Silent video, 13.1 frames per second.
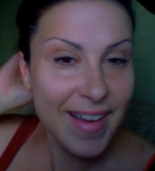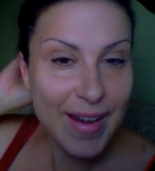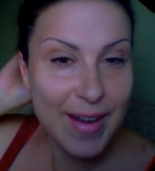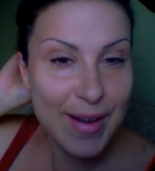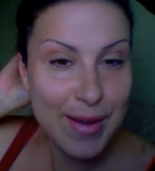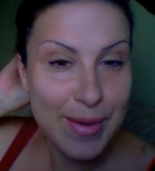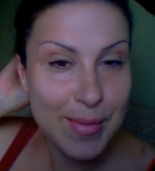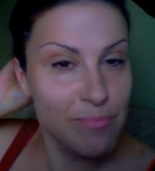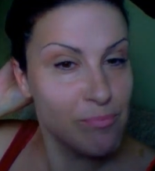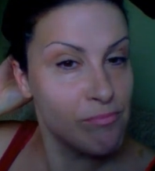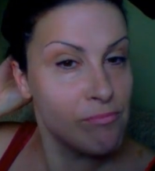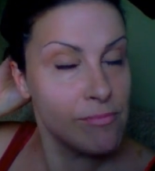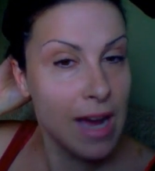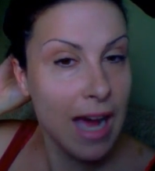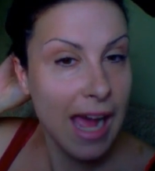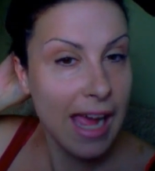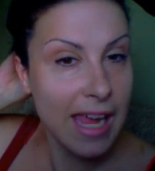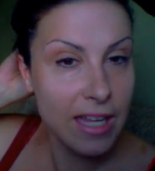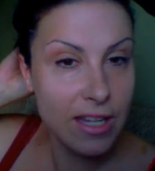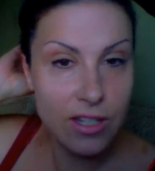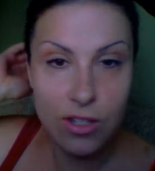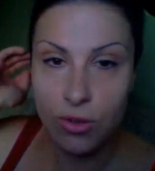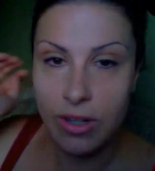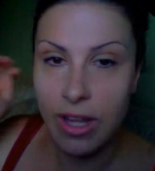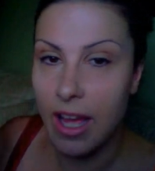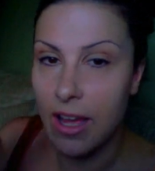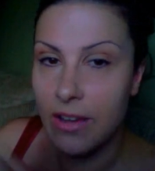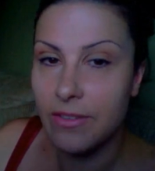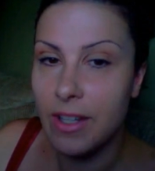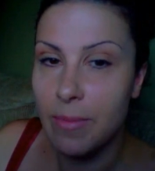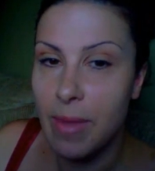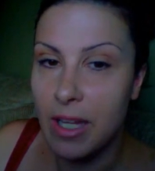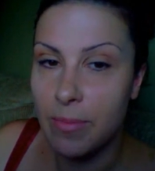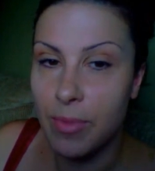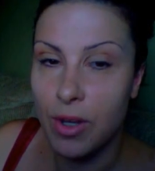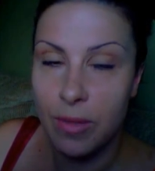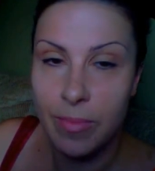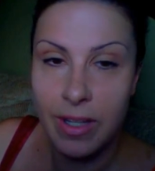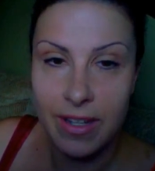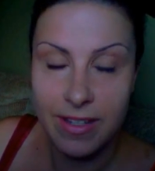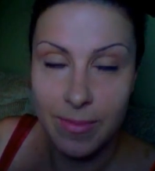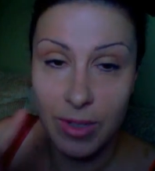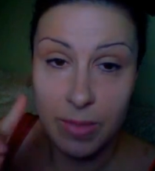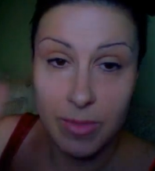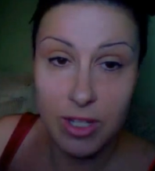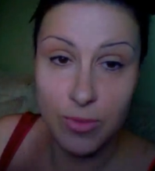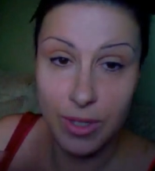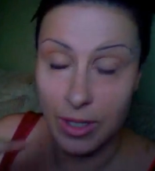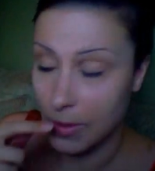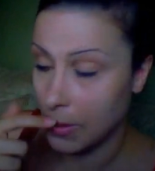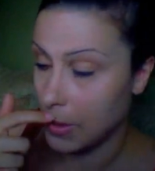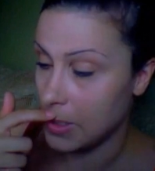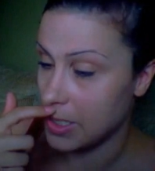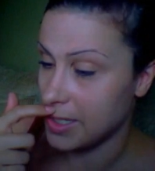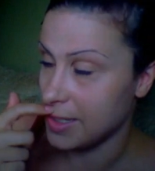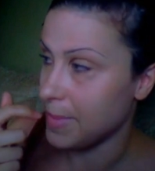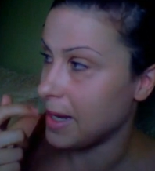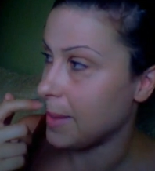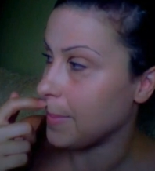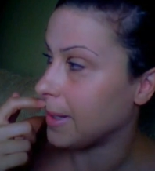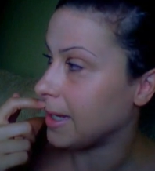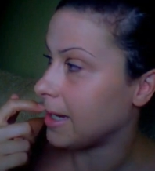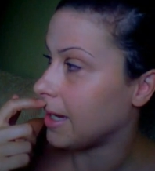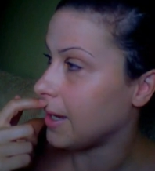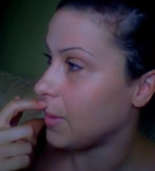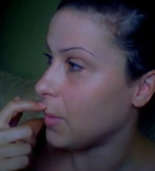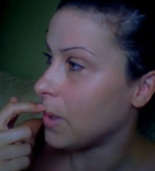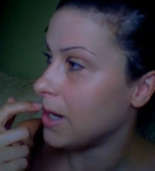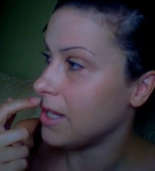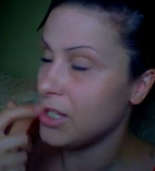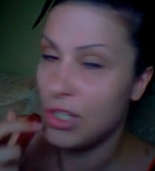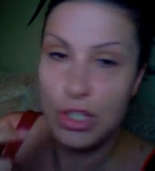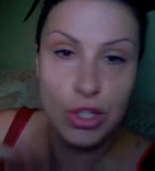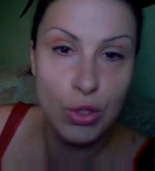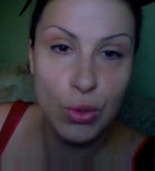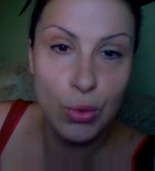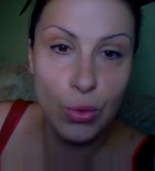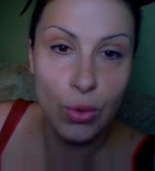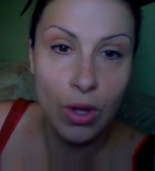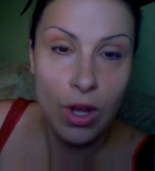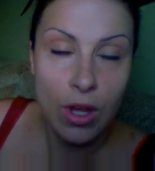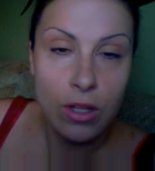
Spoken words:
I don't have any makeup on because I'm going to be doing a look in just a minute, but I wanted to